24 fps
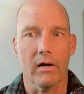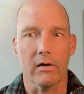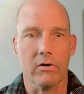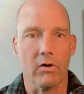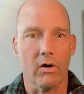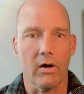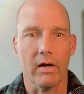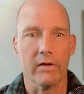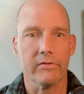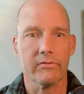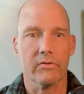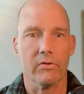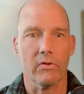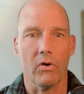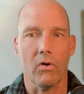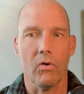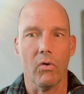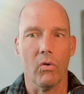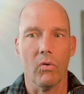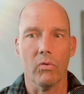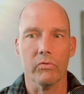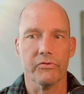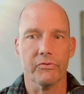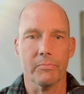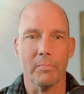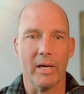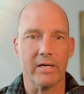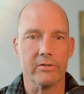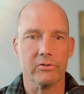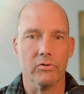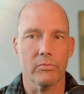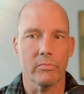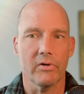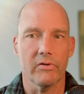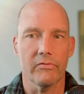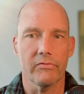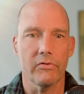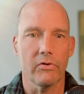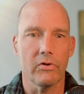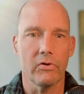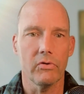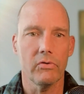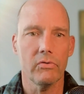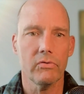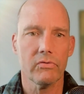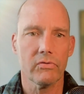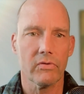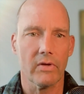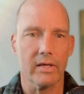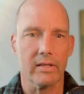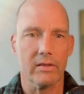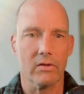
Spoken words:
across the whole spectrum of news.